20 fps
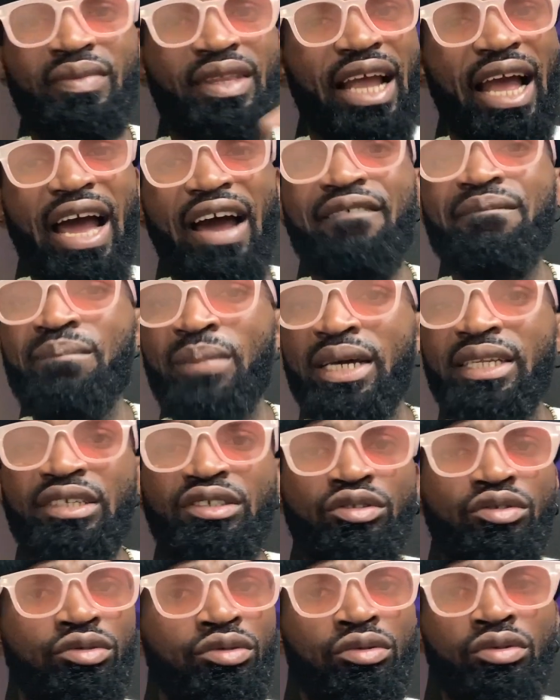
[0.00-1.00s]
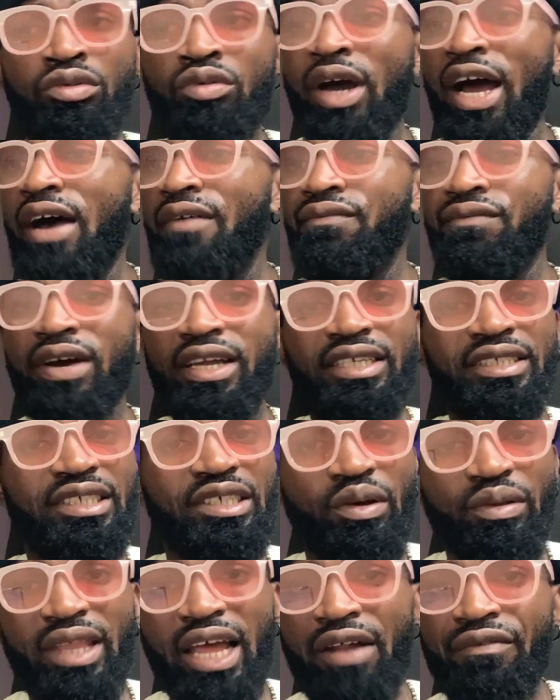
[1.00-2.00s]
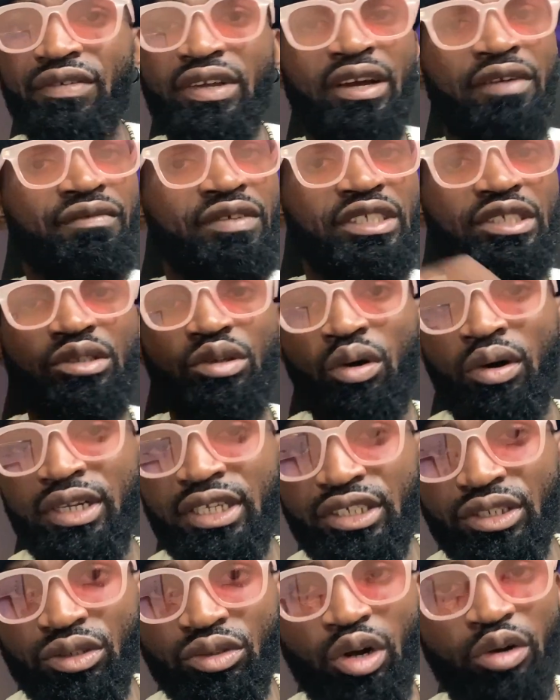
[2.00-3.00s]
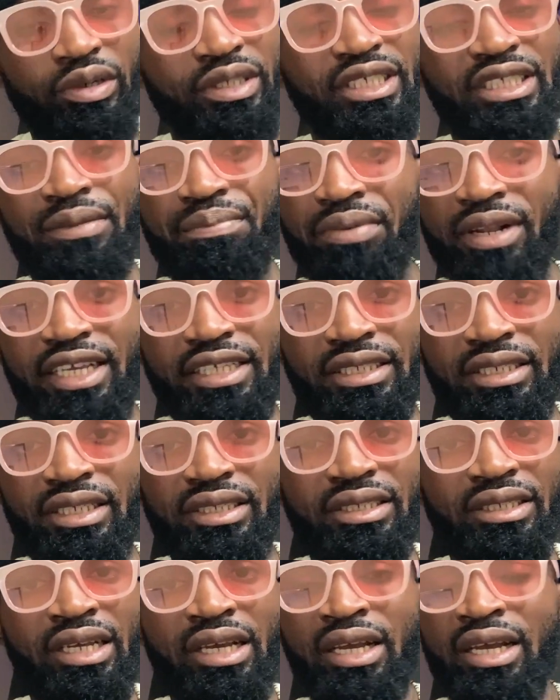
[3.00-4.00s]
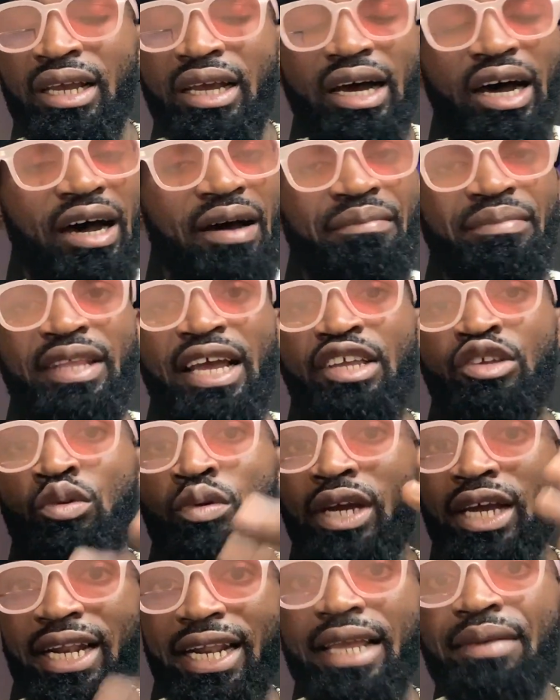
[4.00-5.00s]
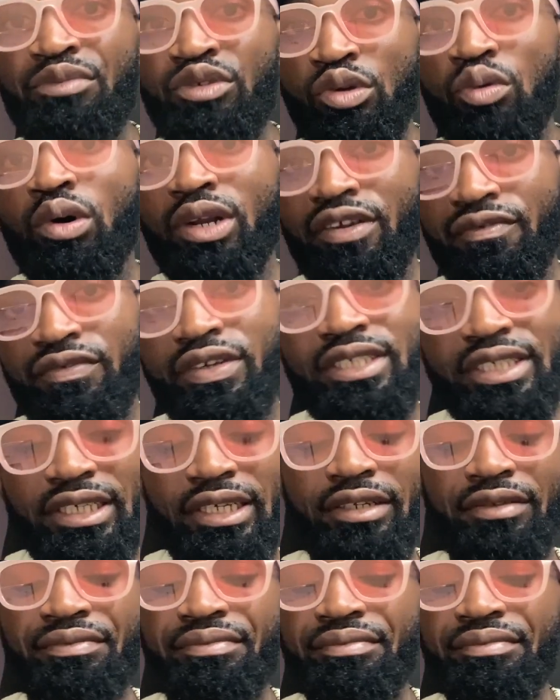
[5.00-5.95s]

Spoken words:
have money to have fun in South Africa, visit all these touristy places that you claim you want to visit.